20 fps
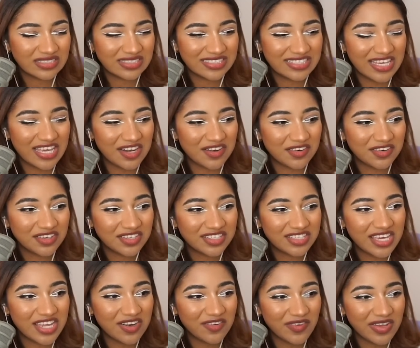Get her.
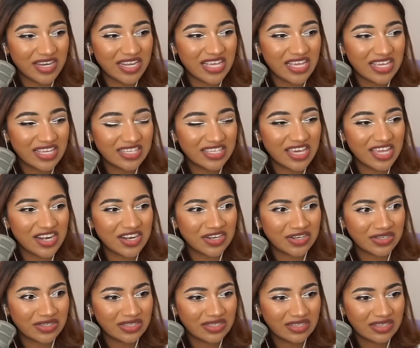Get her, Wendy. Get her.
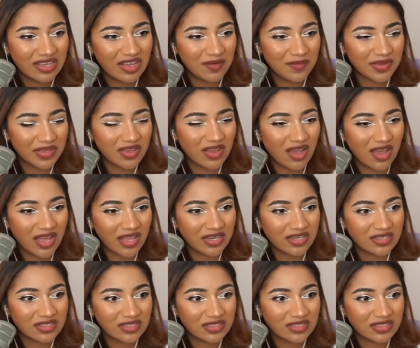Oh, my God.